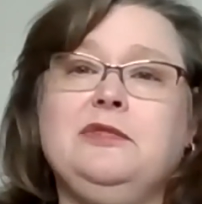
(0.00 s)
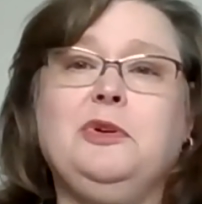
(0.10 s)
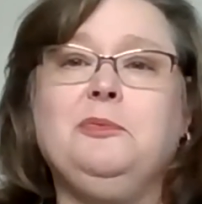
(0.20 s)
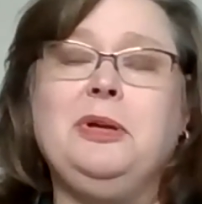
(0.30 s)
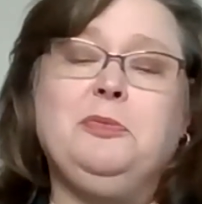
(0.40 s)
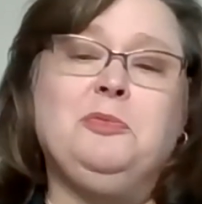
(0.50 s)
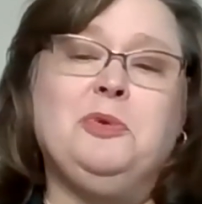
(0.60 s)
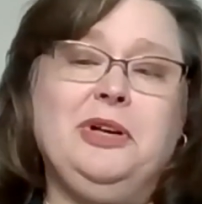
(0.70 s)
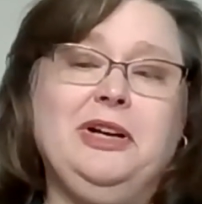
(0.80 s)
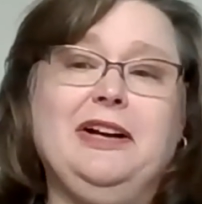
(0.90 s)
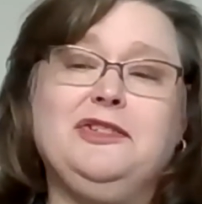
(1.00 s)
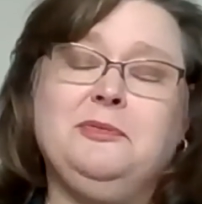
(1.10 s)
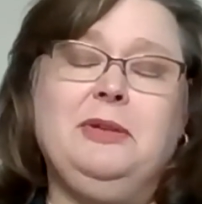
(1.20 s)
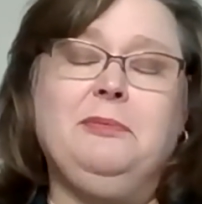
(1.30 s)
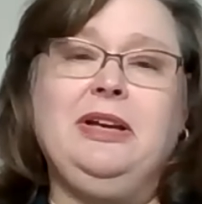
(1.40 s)
and what people pointed out to
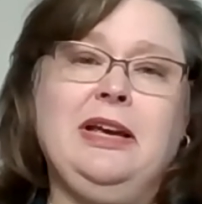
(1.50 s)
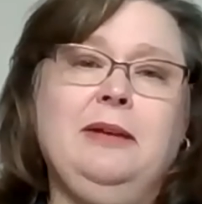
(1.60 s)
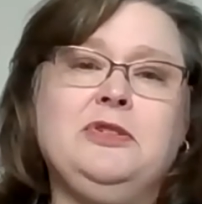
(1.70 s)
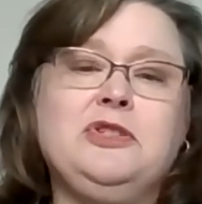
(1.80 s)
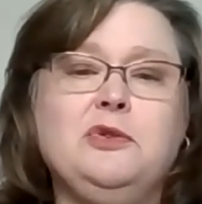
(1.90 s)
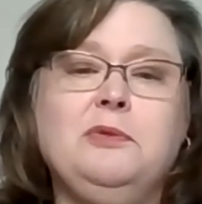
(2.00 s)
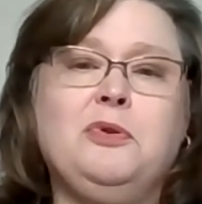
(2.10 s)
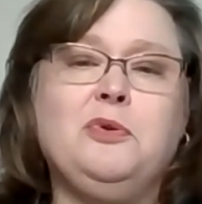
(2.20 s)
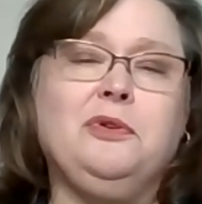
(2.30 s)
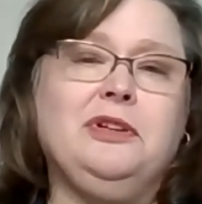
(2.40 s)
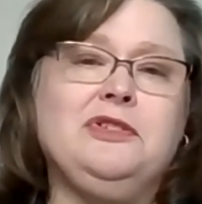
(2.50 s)
me and became so important